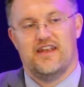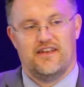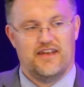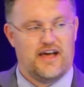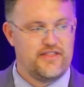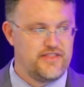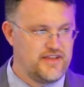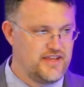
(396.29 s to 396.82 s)

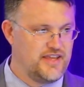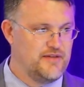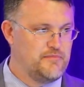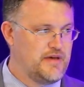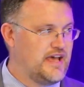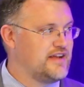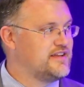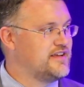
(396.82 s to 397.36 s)
Nothing
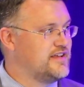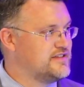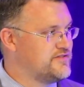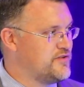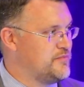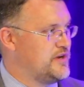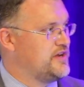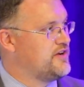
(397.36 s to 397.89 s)
impacting us
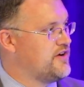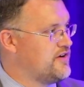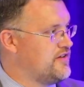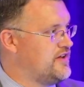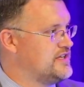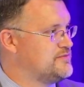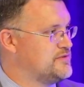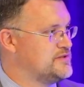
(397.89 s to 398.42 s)
from an incurred
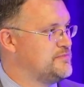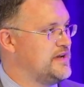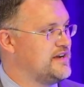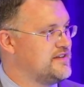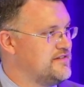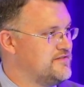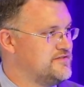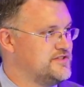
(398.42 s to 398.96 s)
loss
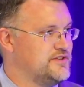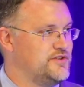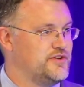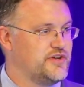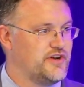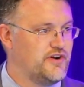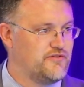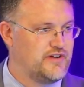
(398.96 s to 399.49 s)
perspective, so you
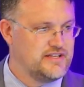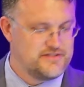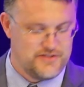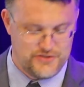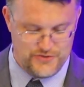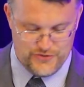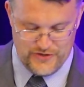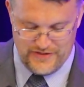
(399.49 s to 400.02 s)
can all rest
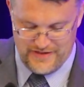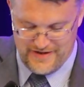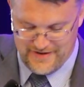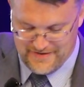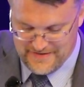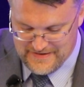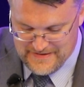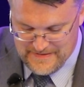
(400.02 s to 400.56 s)
assured there.